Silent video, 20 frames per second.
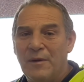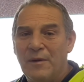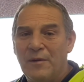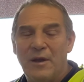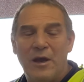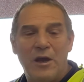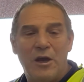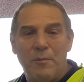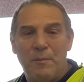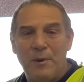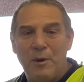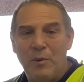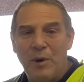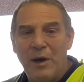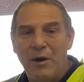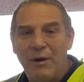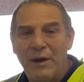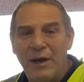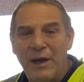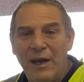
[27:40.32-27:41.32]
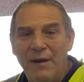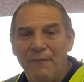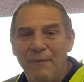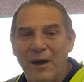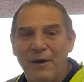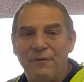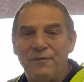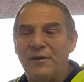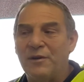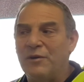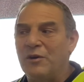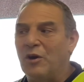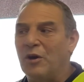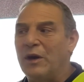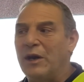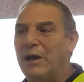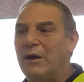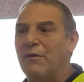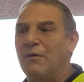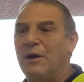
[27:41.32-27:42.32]
They could be wearing earmuffs and
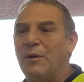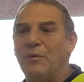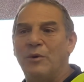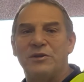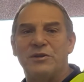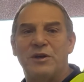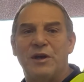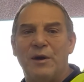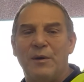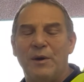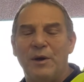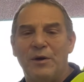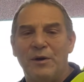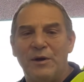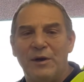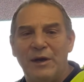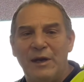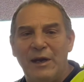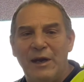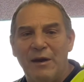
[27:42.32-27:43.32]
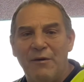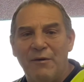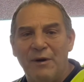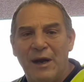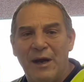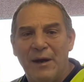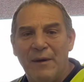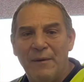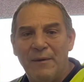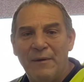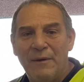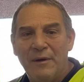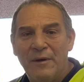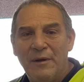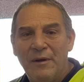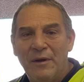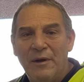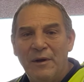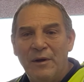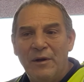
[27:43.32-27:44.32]
not hearing what's going on in the area.
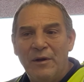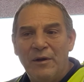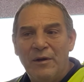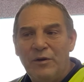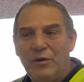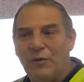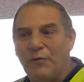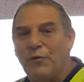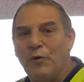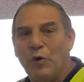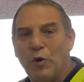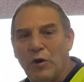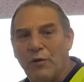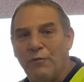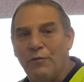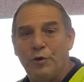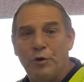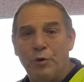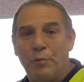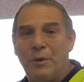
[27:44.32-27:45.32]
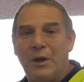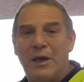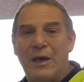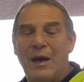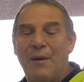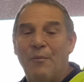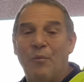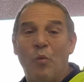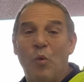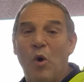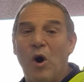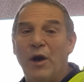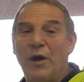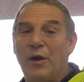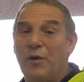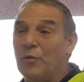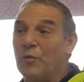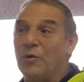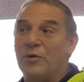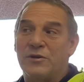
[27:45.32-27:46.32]
Your forklift could become
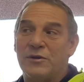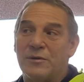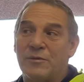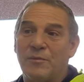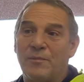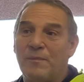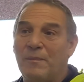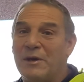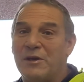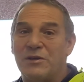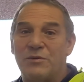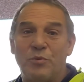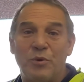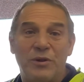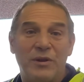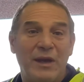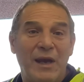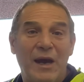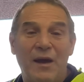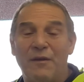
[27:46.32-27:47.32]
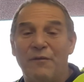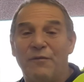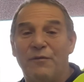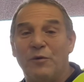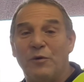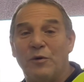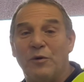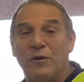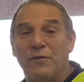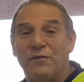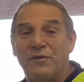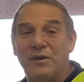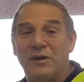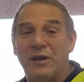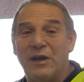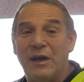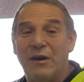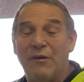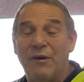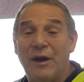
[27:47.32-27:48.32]
white noise mixed with the other forklifts in
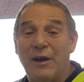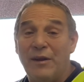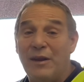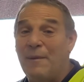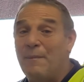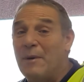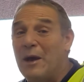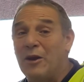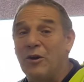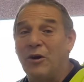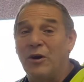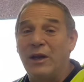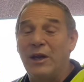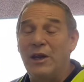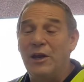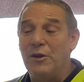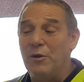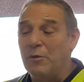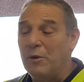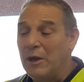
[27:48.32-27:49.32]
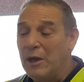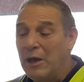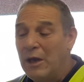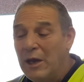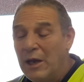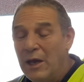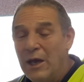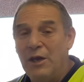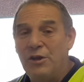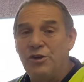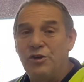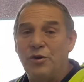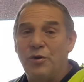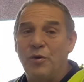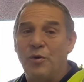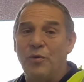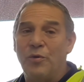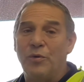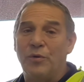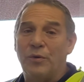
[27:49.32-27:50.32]
the area. They may not hear you. Hit your
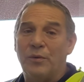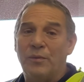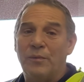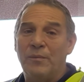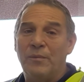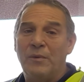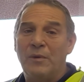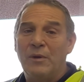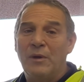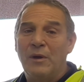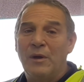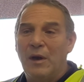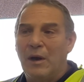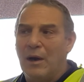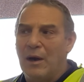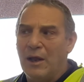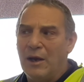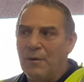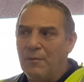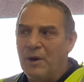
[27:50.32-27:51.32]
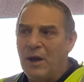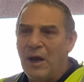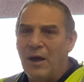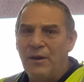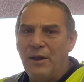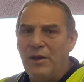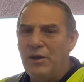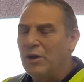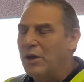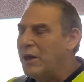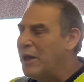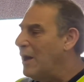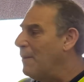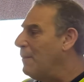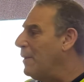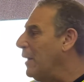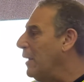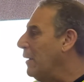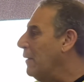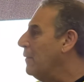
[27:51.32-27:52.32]
horn. Let them know that you're
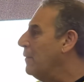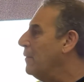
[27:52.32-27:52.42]
coming.